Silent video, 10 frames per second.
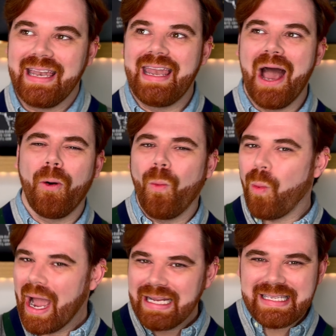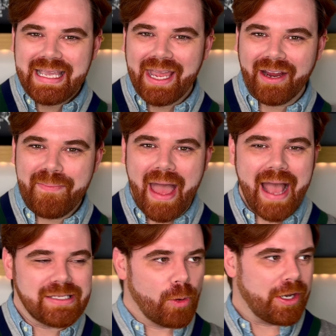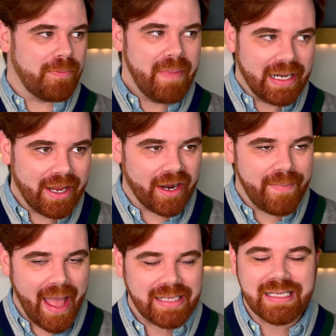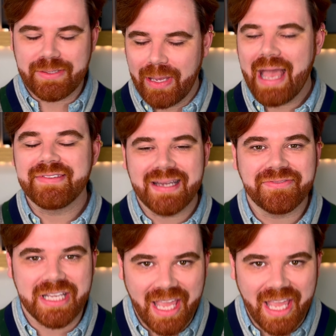Now, why does he carry bags? Why do men carry bags? Because we have stuff to